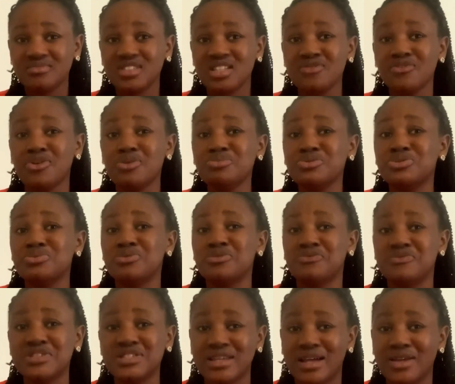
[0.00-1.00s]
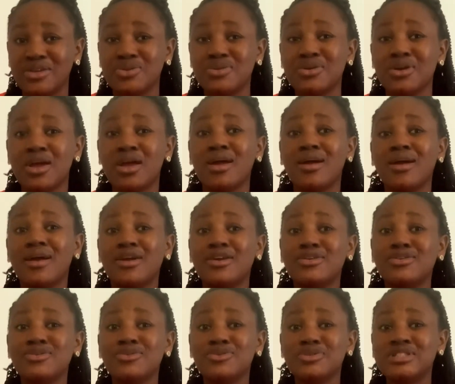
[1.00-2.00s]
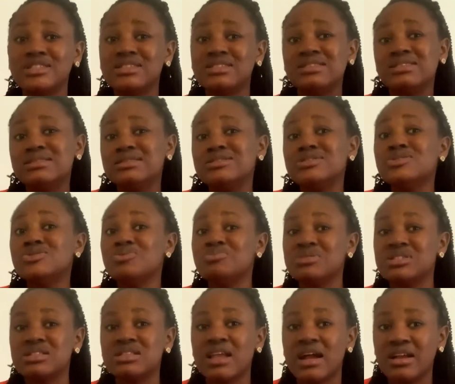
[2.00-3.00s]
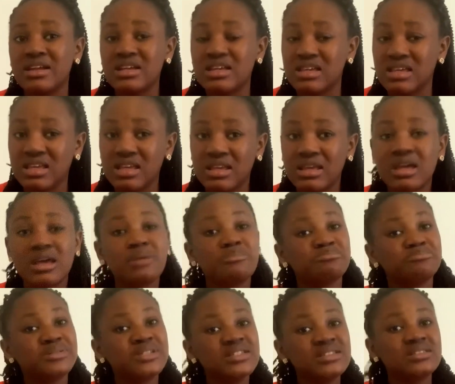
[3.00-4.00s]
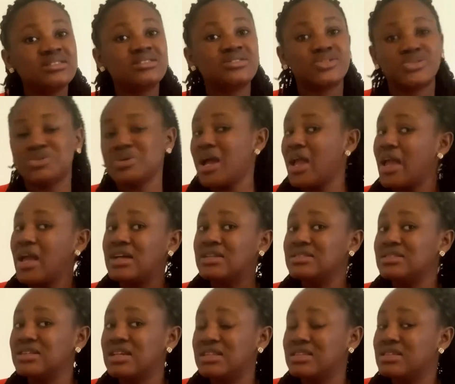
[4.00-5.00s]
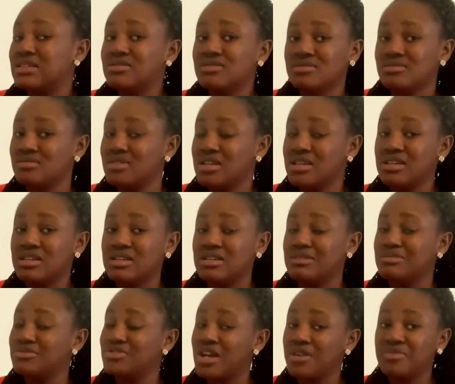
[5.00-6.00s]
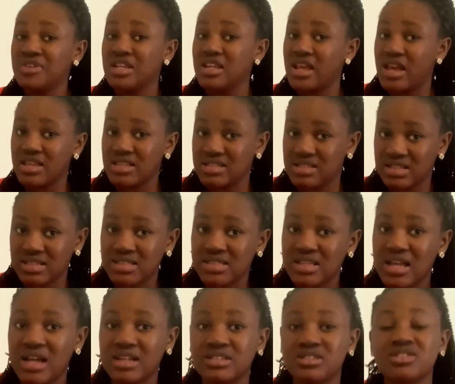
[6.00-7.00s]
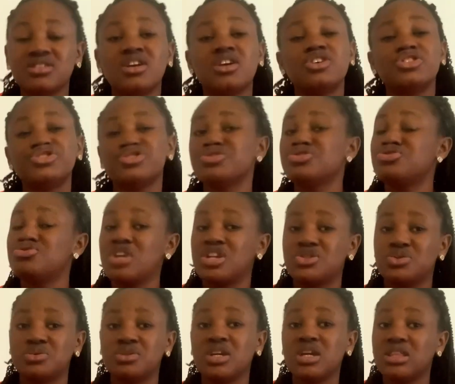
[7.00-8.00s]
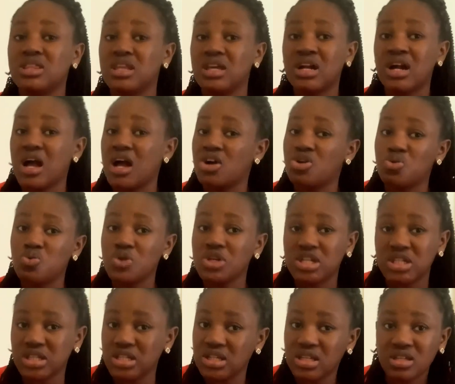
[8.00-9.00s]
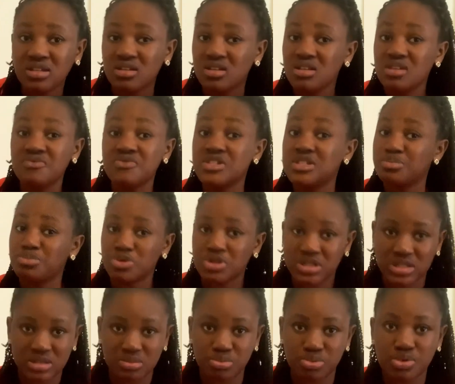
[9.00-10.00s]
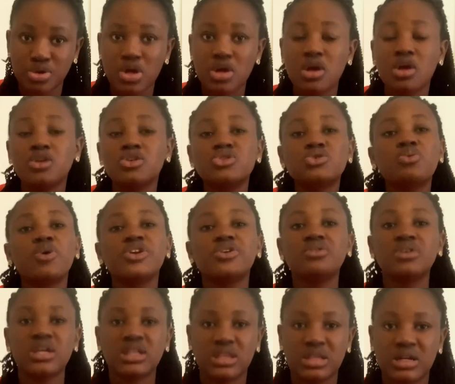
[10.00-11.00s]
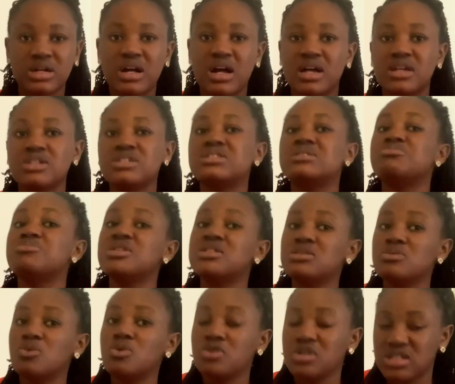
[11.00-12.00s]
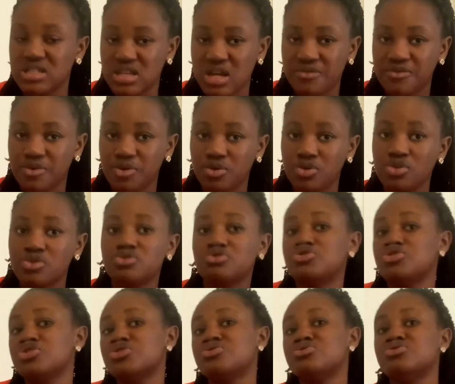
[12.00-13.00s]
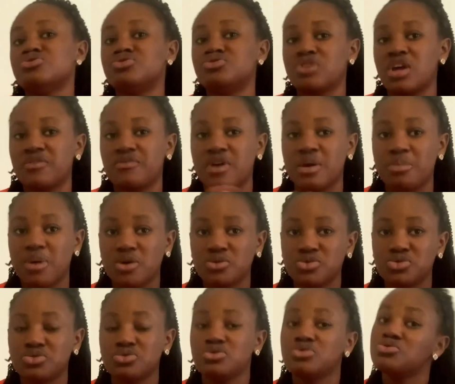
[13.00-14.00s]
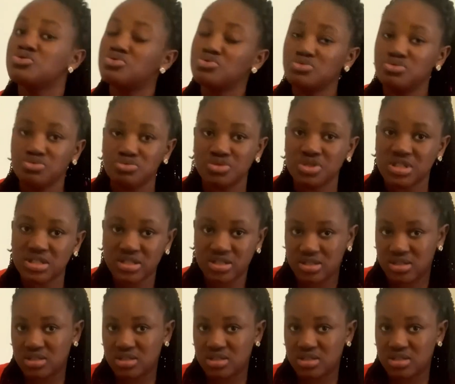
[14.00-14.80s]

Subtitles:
I'm coming through work visa, and your this thing is domiciliary care. Please try and get a driving license and just try to get a car quickly if it's possible. So when you get a car, it makes the work easier for you. You just know you drive about to do it.